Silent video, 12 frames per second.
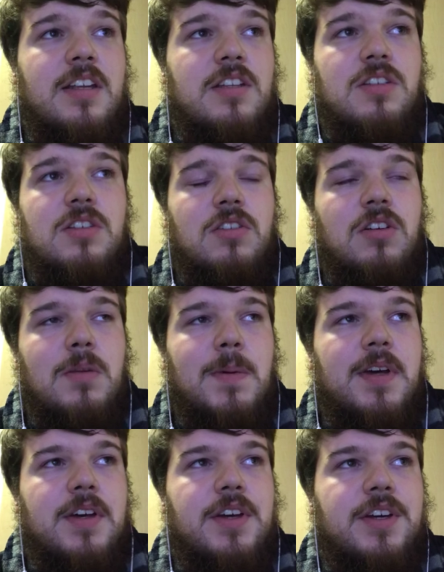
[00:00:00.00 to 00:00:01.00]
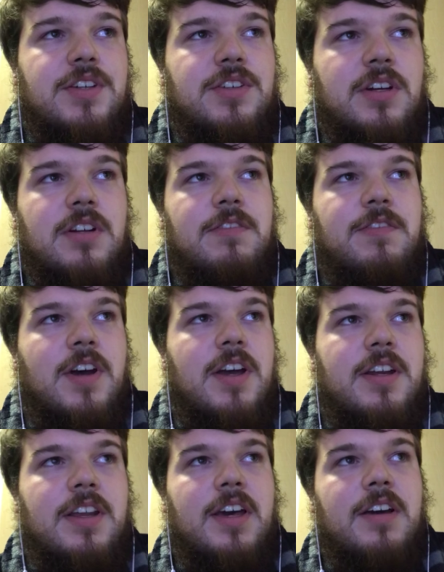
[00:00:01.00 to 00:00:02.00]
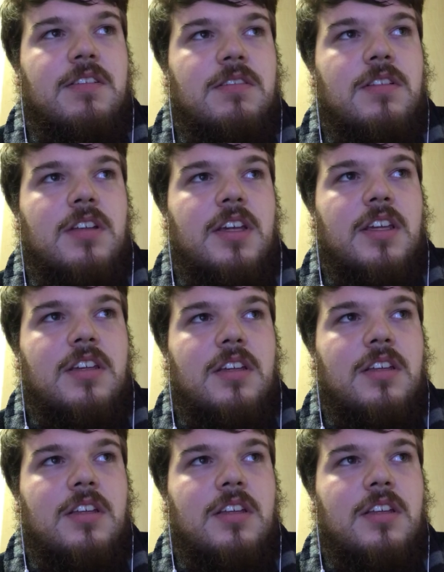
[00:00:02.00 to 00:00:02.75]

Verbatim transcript: it's just all about her trying to find out, like,